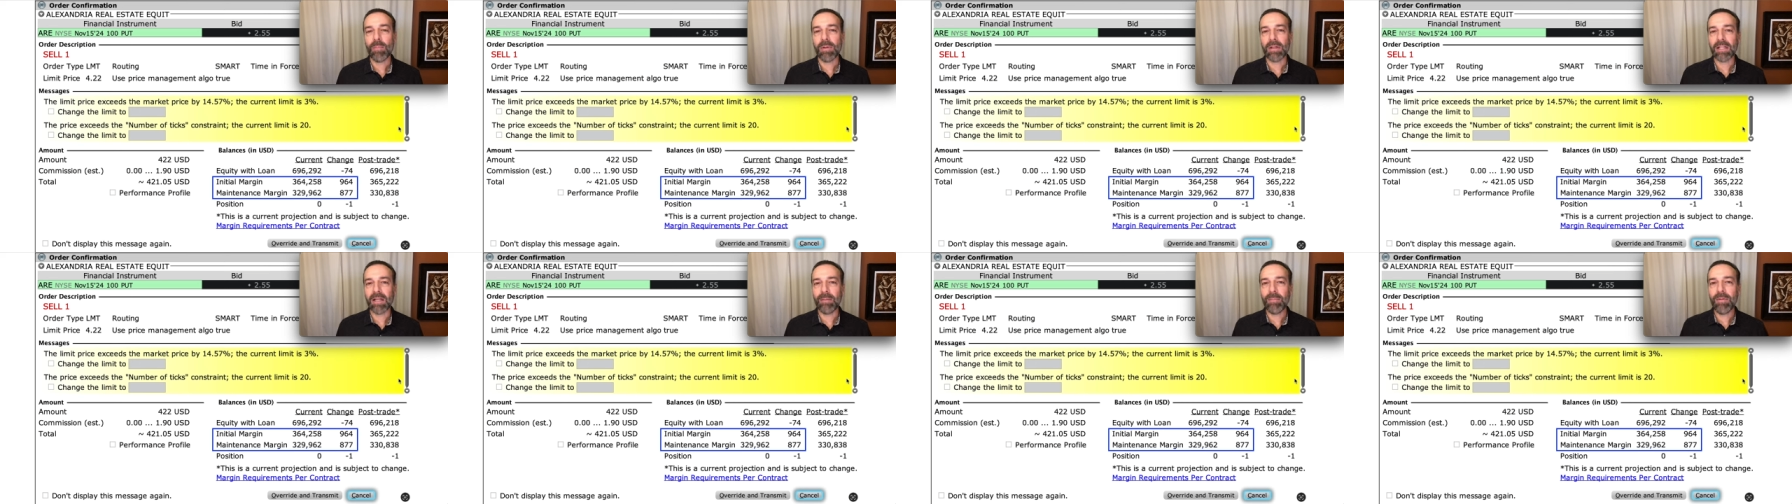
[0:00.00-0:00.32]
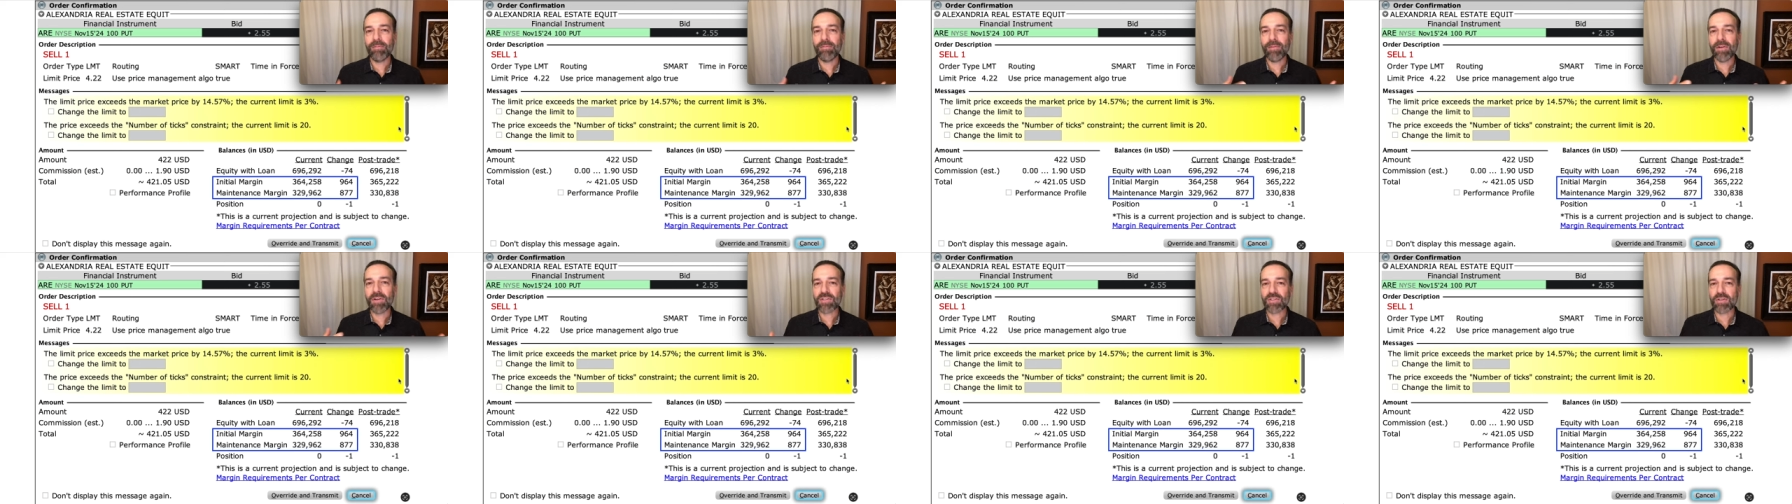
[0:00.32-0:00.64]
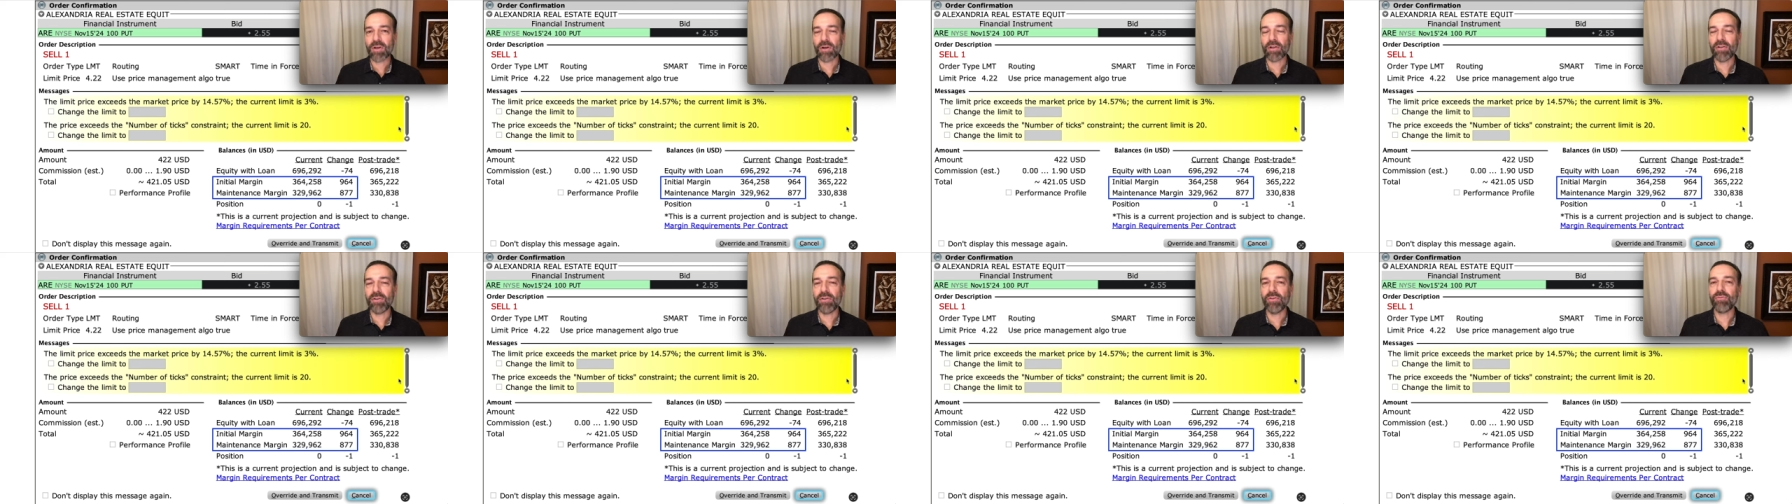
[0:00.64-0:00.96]
But let me finish
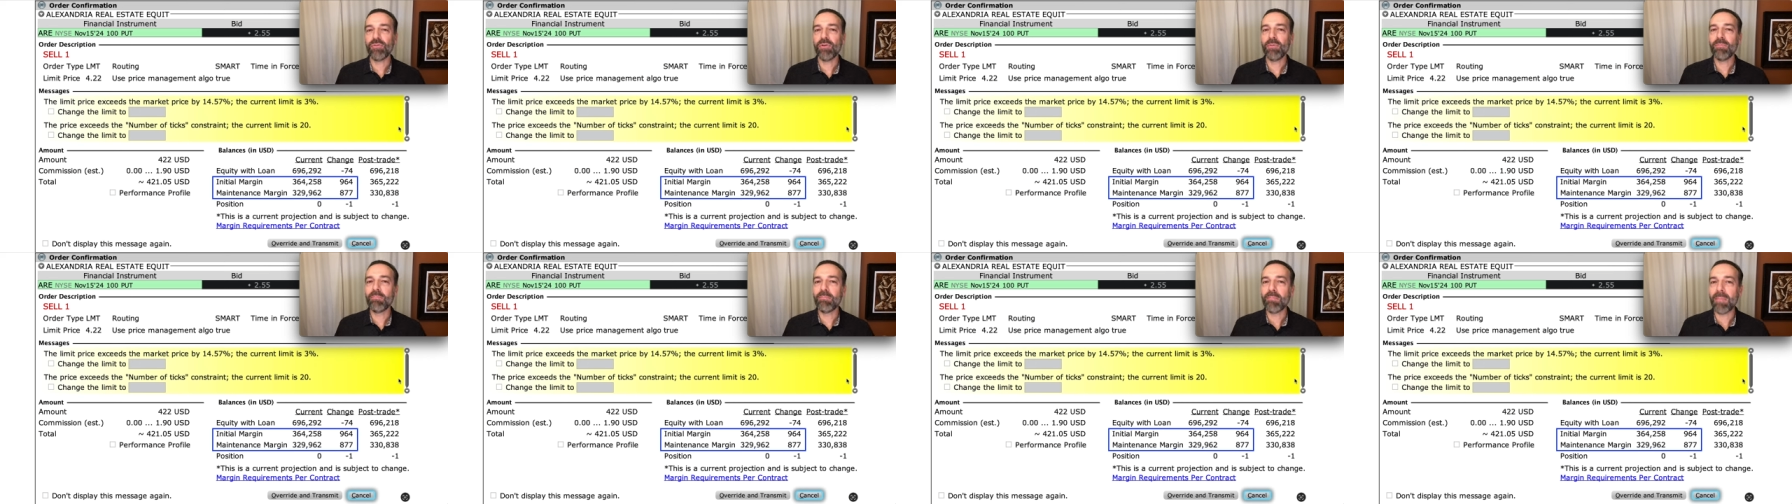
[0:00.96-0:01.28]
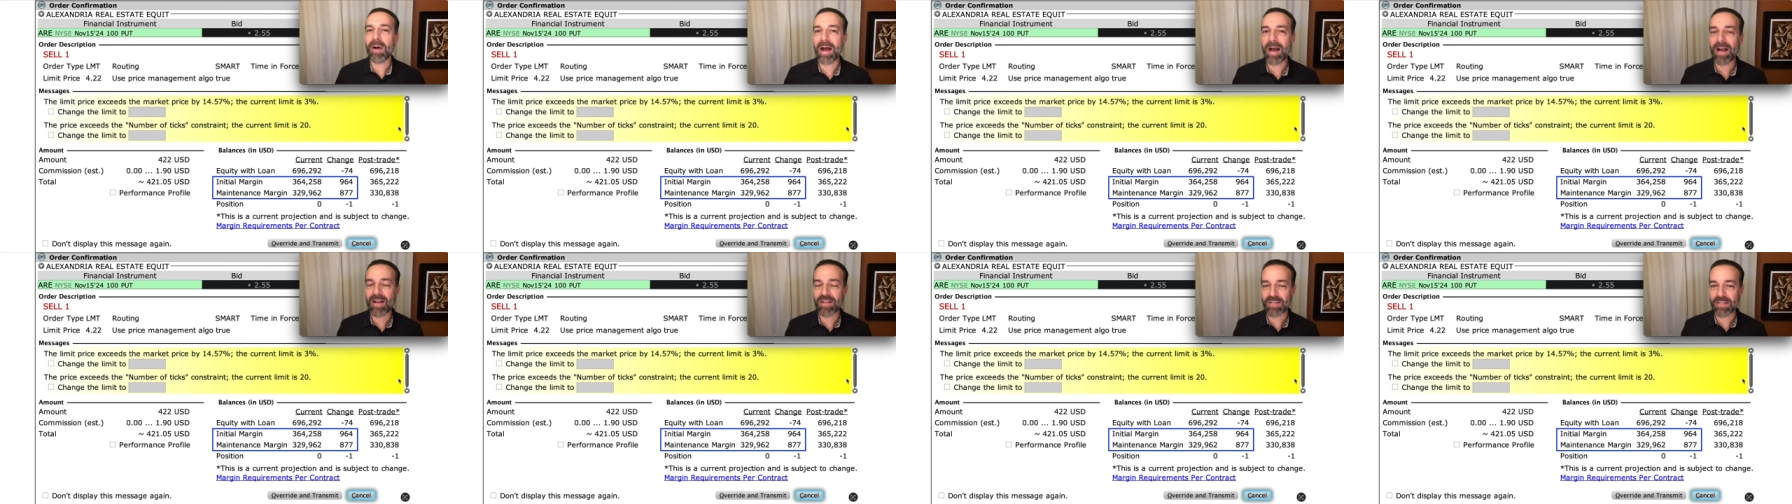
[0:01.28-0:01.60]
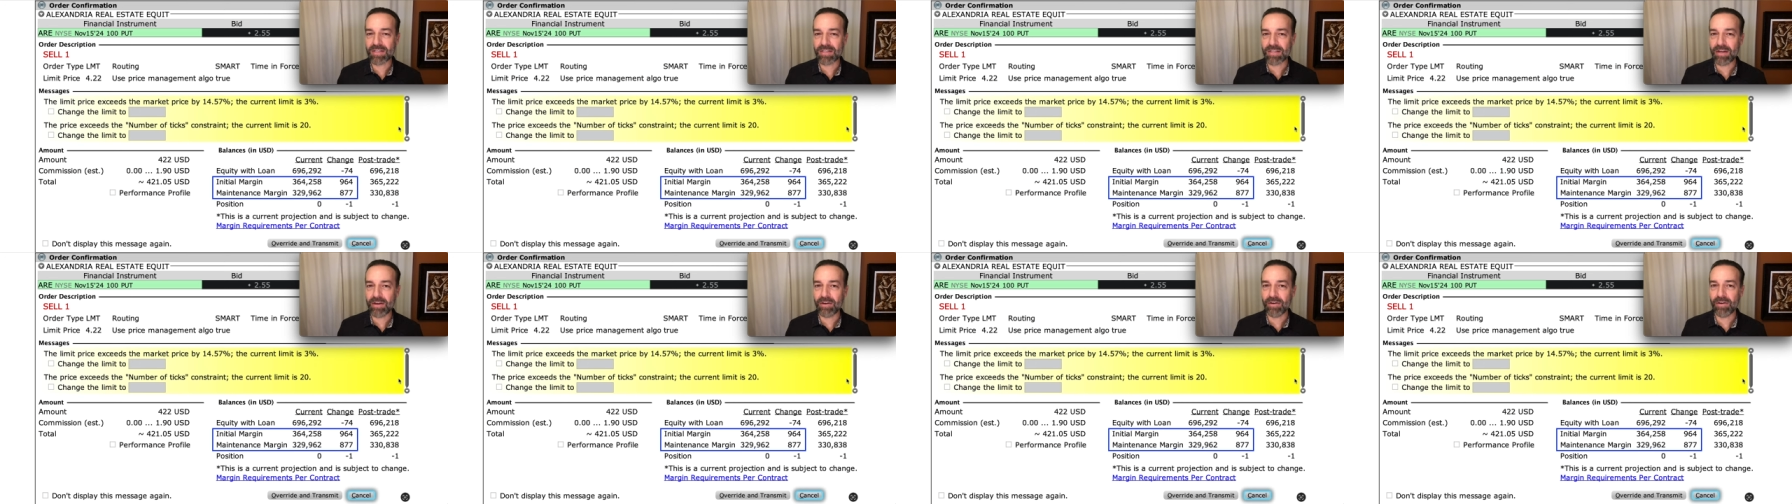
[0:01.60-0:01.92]
talking you through my
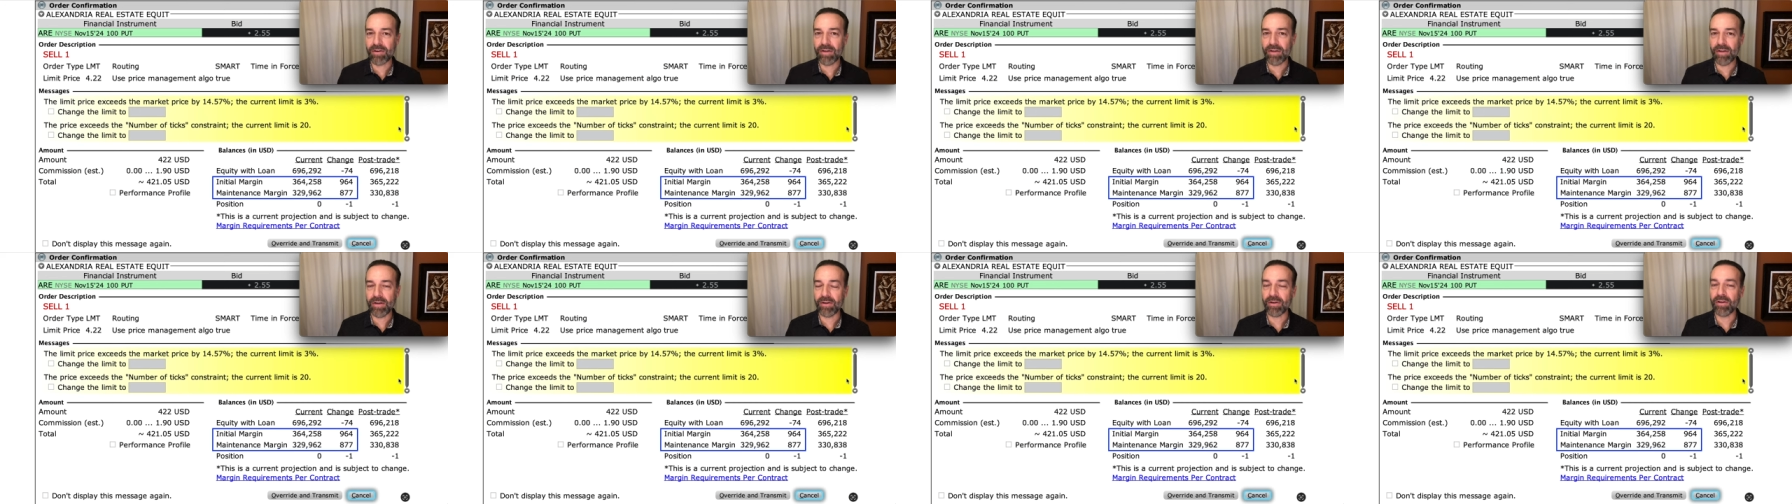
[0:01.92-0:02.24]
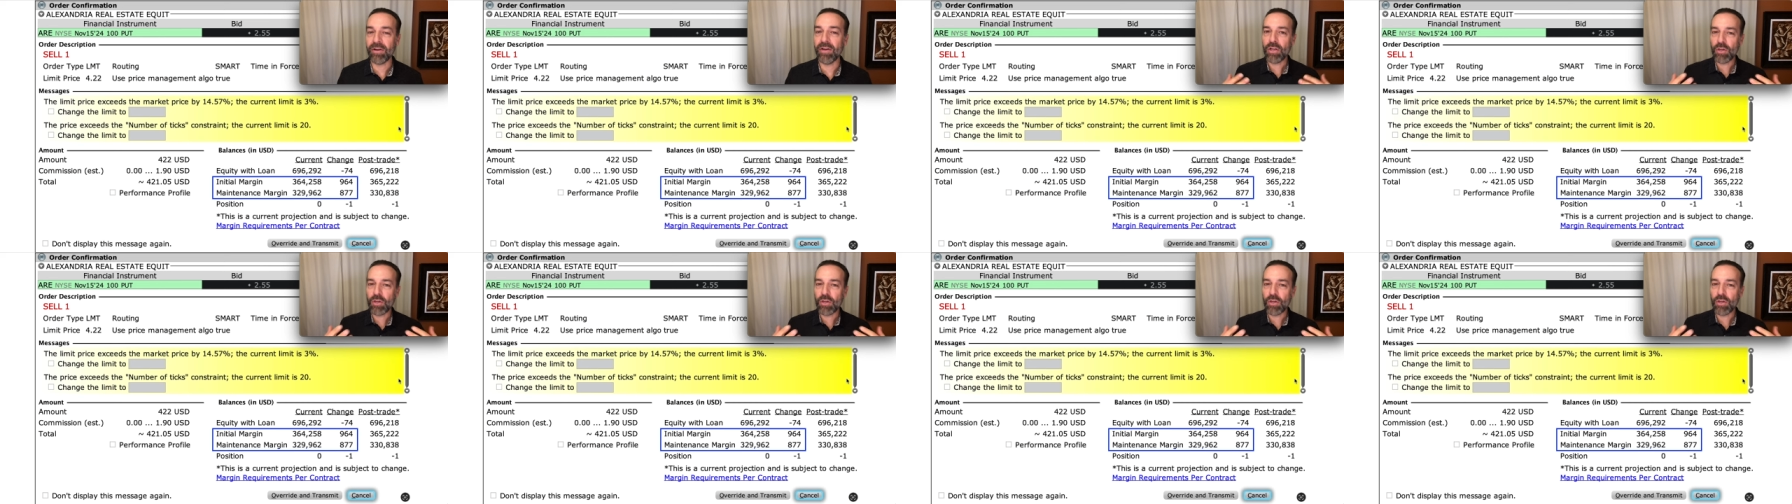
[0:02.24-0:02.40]
scenario here.